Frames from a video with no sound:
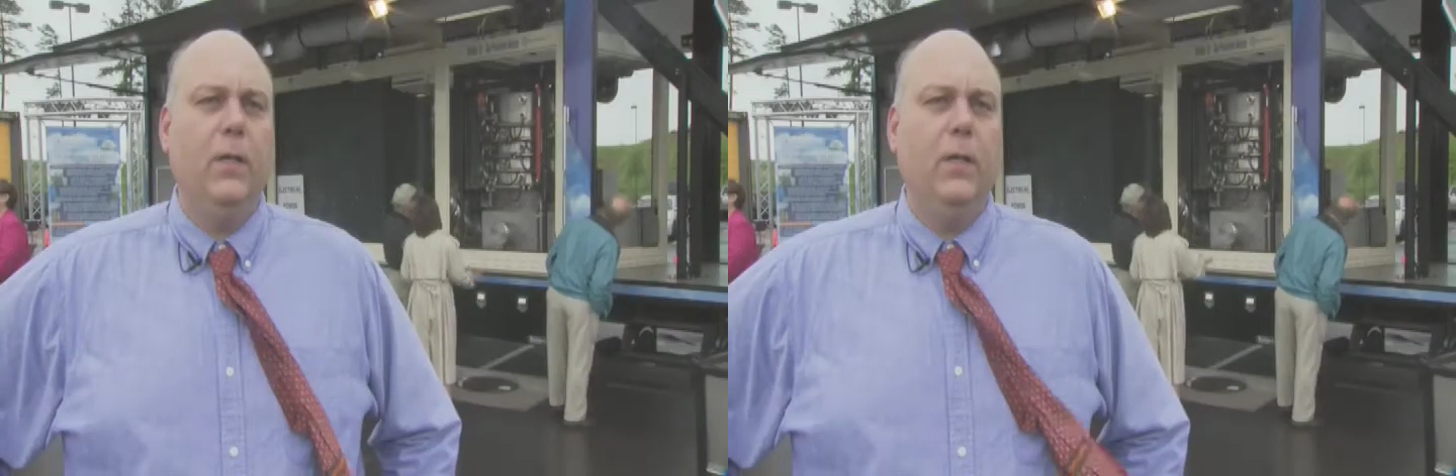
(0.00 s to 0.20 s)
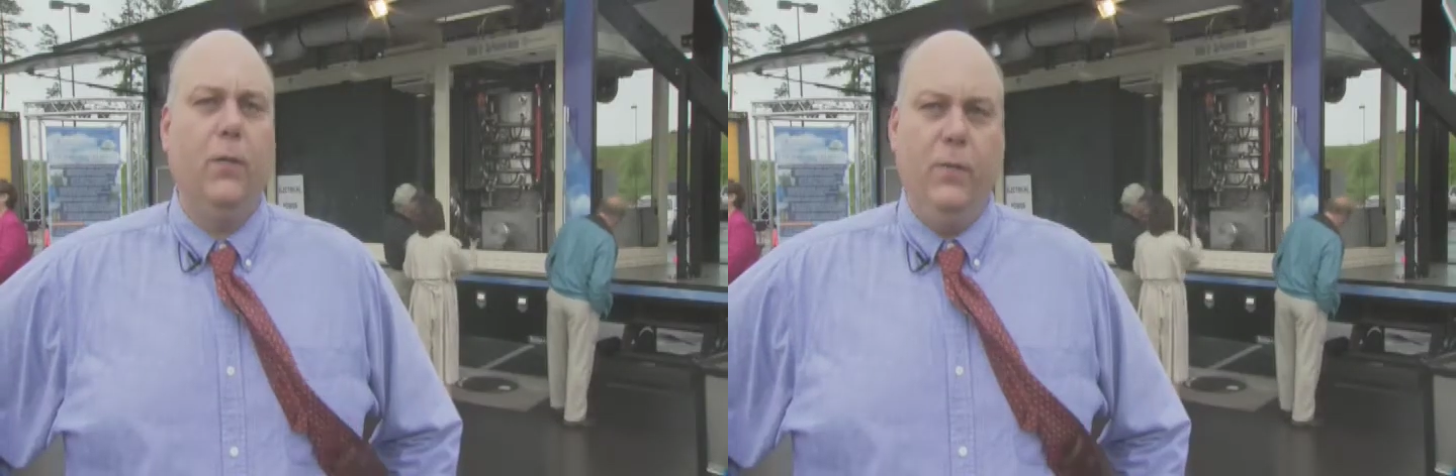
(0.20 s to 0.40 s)

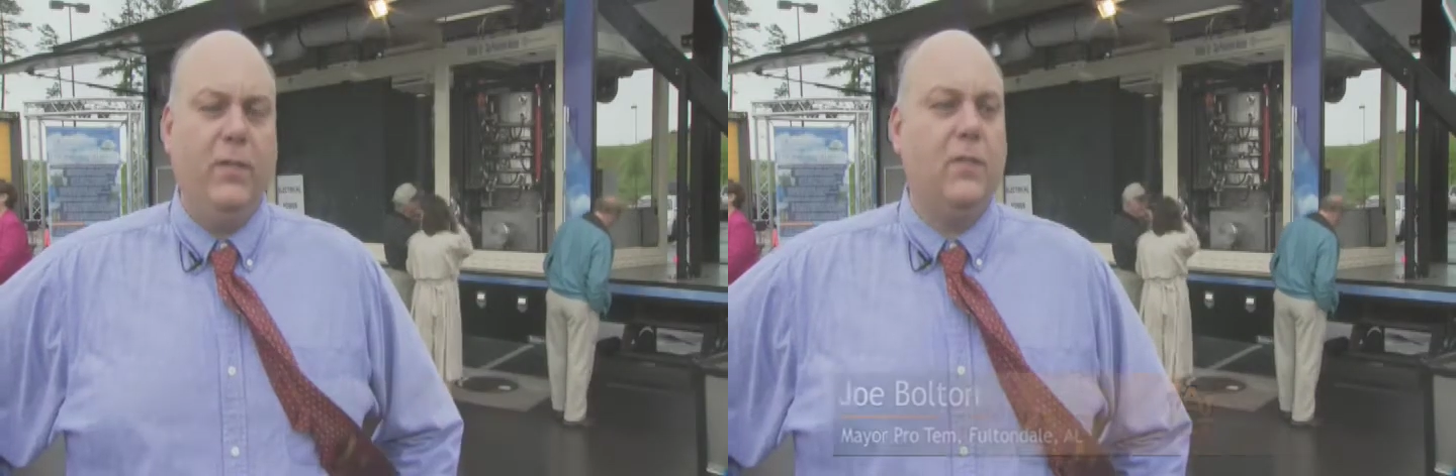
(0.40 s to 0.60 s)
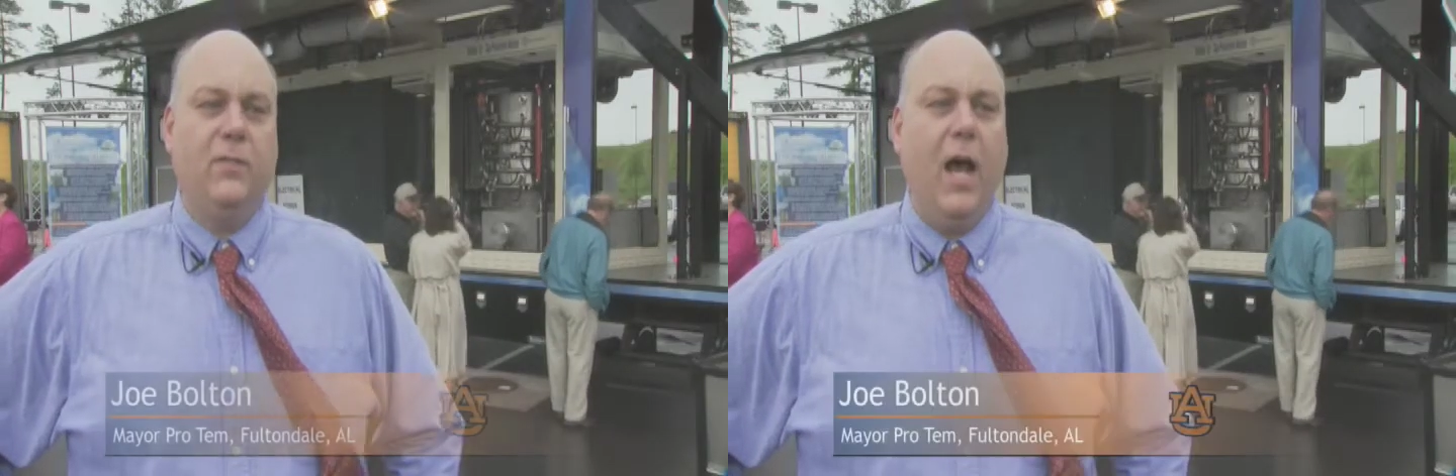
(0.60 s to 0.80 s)
You know,
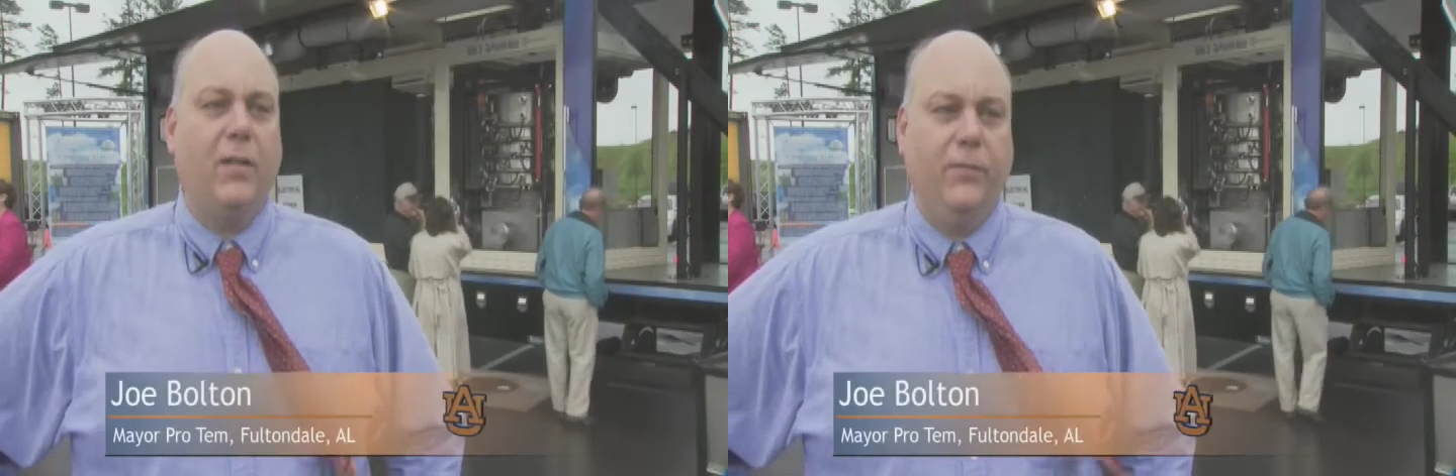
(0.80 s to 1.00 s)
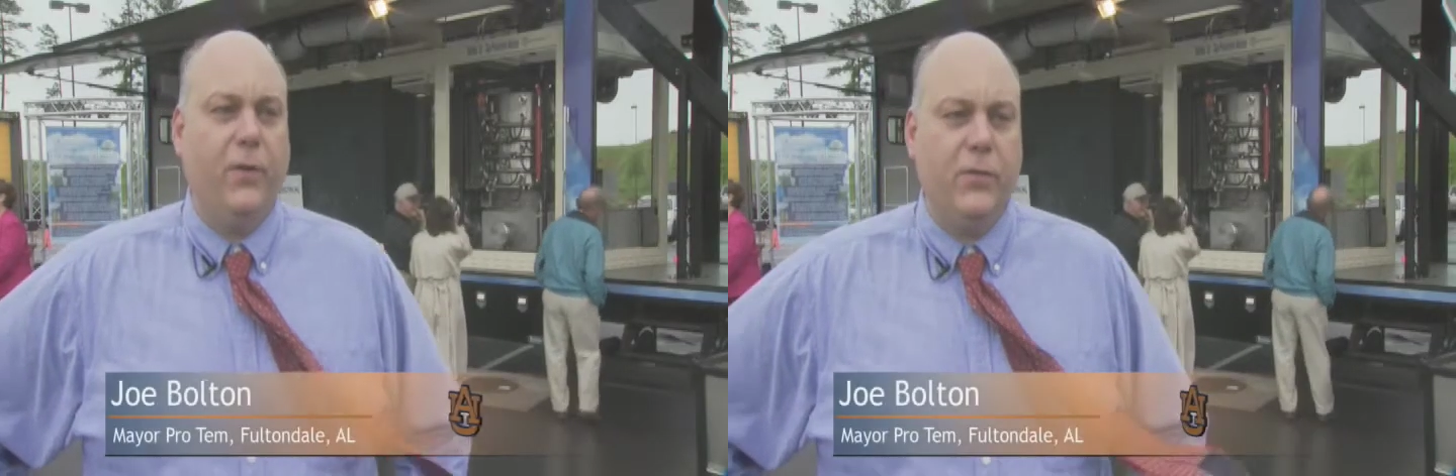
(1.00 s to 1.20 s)
this is not
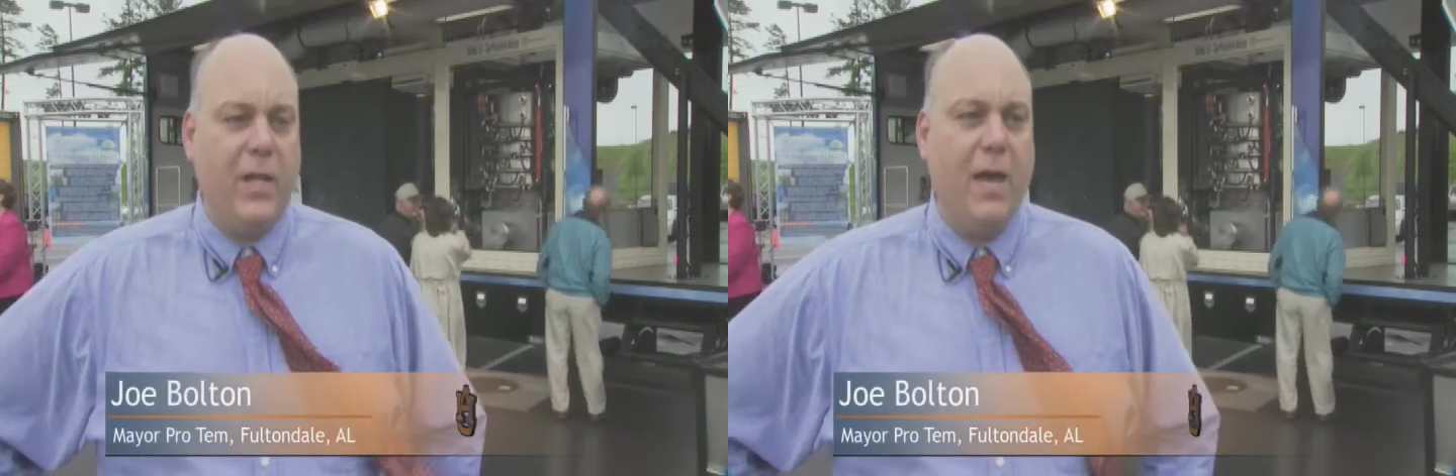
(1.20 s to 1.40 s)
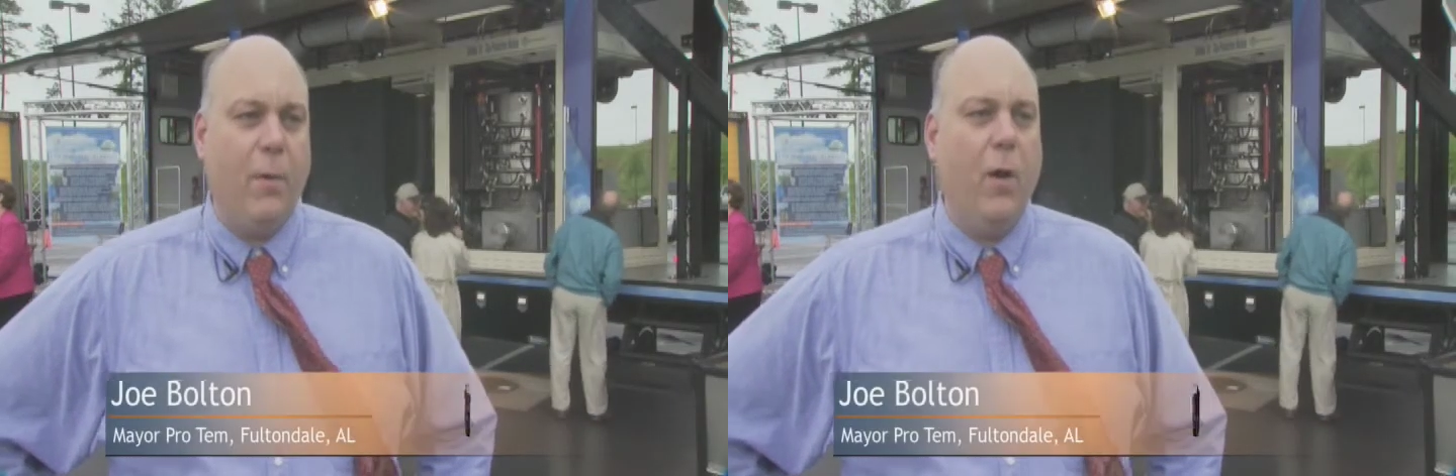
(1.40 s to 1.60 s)
the first
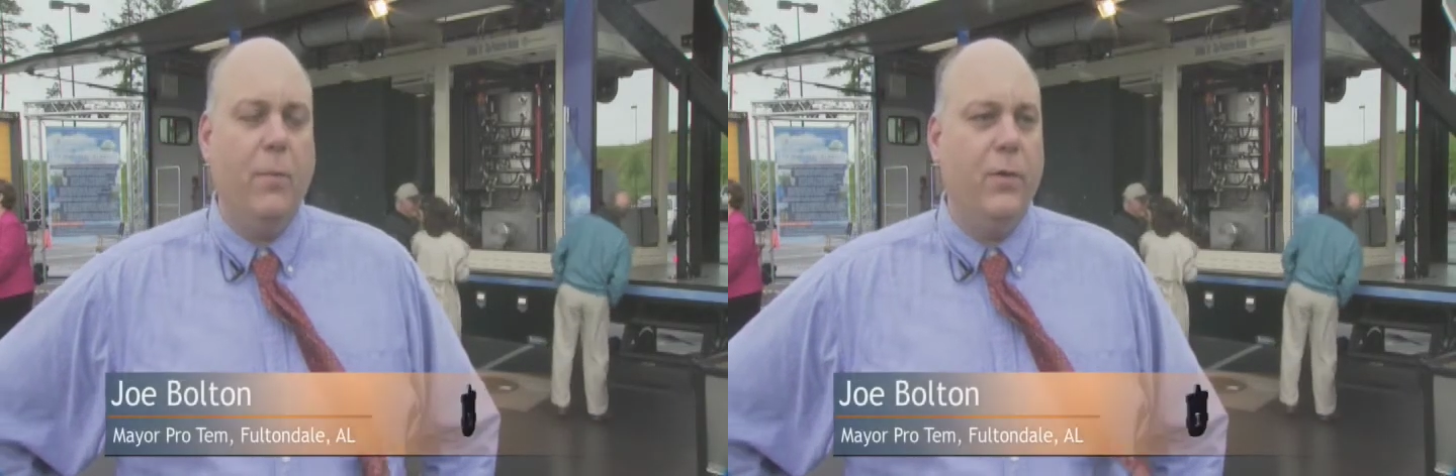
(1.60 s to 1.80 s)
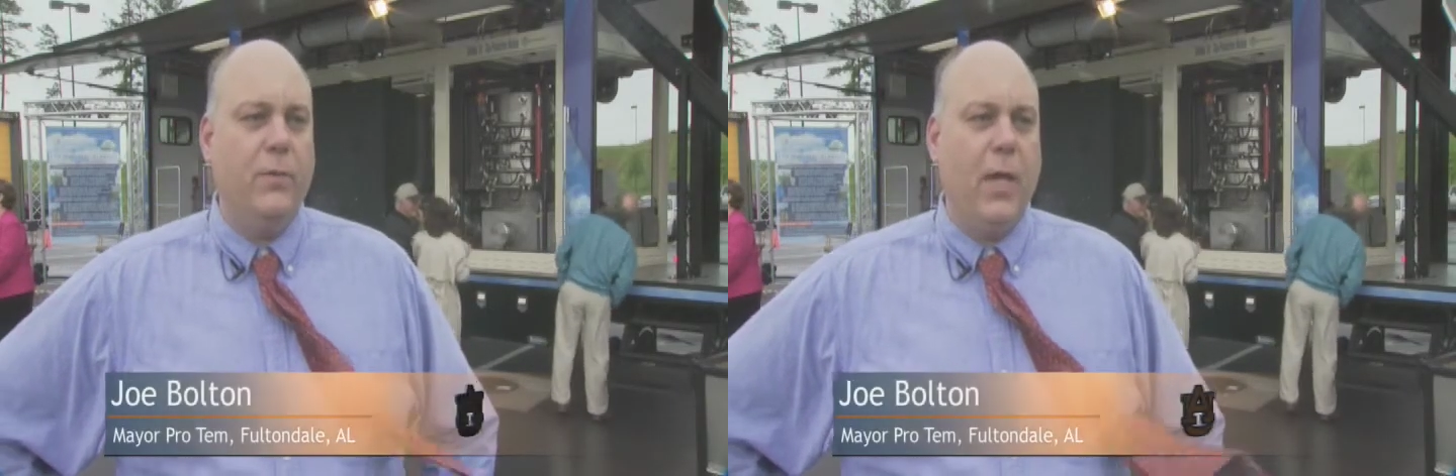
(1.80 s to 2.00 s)
time
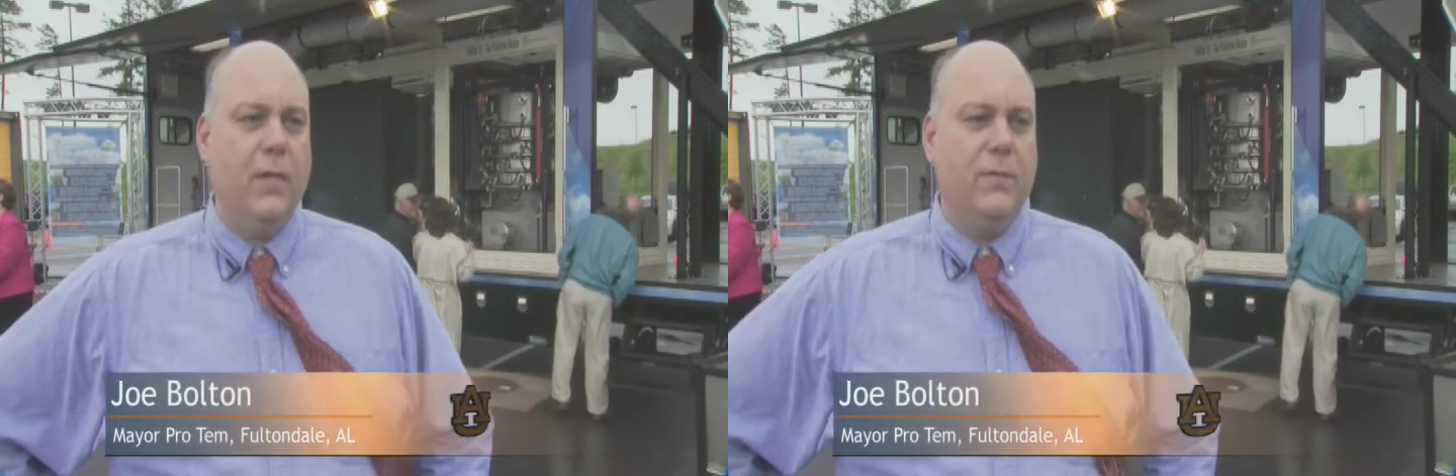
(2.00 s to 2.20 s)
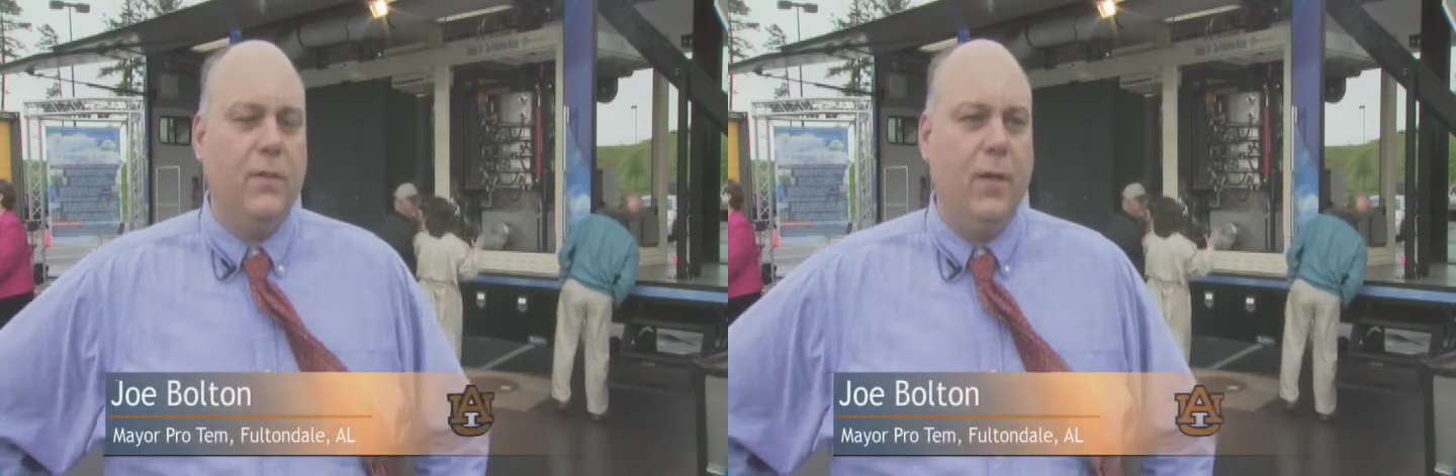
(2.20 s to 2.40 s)
Auburn
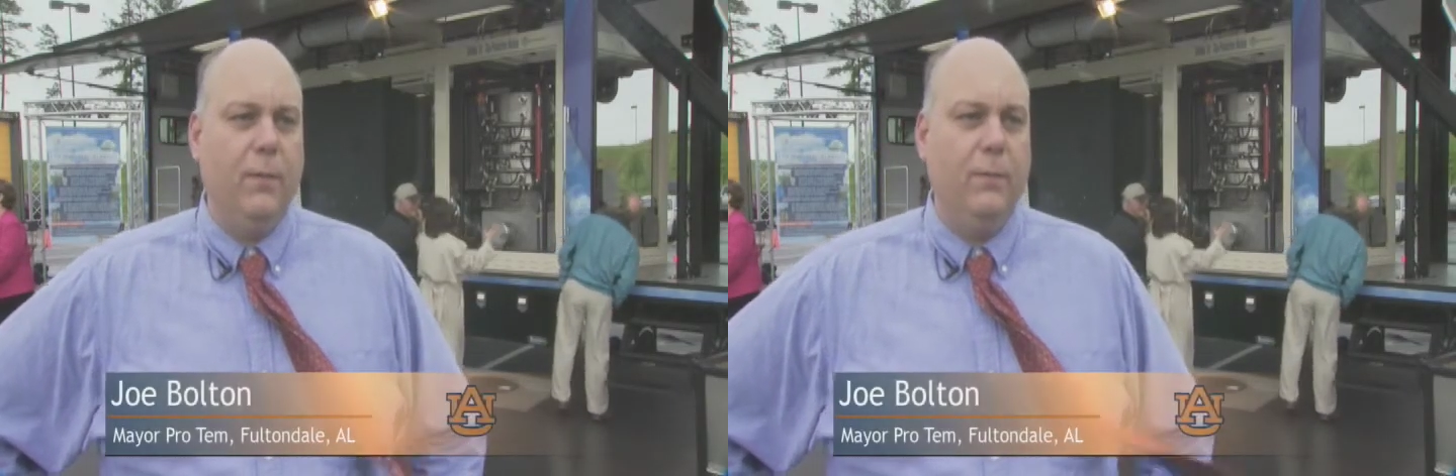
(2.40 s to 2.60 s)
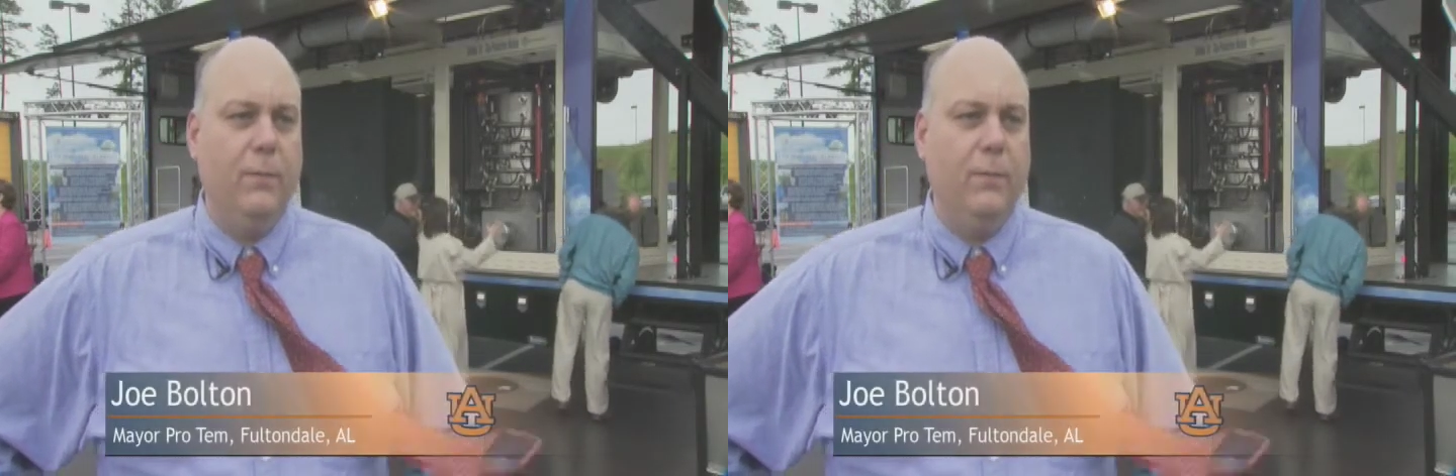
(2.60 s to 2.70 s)
has, uh,